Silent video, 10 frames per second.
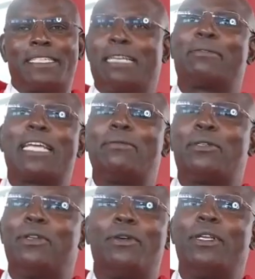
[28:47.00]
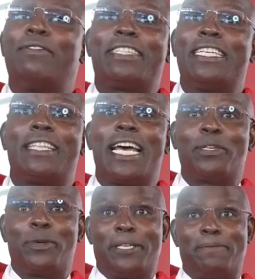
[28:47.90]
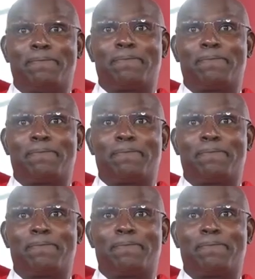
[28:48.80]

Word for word: Sometimes you never see it that way.